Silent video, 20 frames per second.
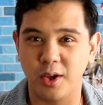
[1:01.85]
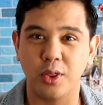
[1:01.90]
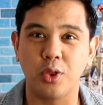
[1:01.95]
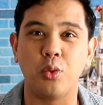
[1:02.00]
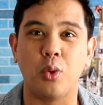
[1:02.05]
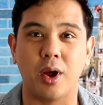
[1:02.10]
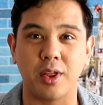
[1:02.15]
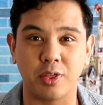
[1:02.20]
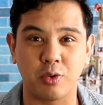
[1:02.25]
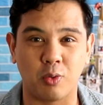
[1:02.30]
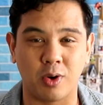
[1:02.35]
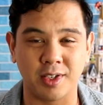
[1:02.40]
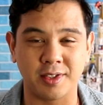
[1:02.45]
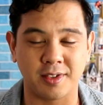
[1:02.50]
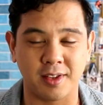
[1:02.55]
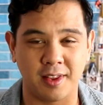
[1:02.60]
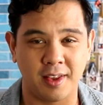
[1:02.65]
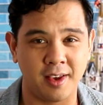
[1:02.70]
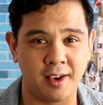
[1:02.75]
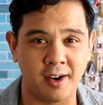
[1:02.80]
throughout the rest
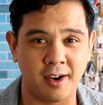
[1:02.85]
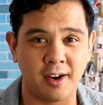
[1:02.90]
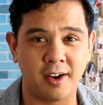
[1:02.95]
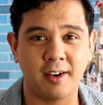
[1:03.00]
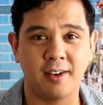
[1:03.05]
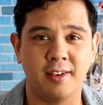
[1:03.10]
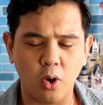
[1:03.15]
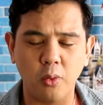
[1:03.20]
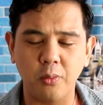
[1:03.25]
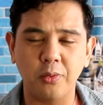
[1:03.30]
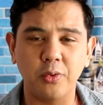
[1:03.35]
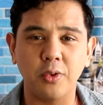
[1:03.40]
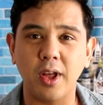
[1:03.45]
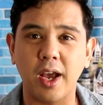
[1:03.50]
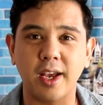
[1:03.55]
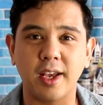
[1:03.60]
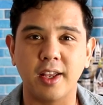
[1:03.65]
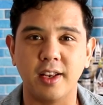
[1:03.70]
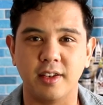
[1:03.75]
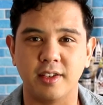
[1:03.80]
of the year. Hopefully
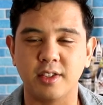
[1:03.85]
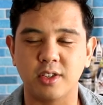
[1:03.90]
I can